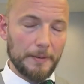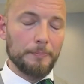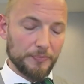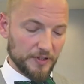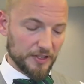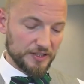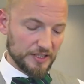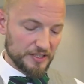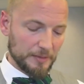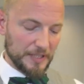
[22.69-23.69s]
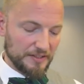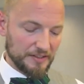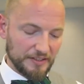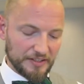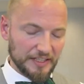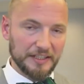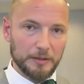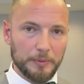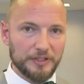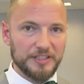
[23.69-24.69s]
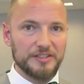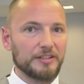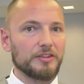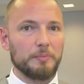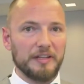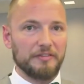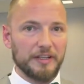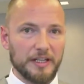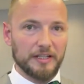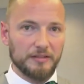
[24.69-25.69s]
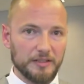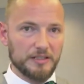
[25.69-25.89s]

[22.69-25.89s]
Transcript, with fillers: Yeah, because it's. I mean, the, the technical part is not the big thing here.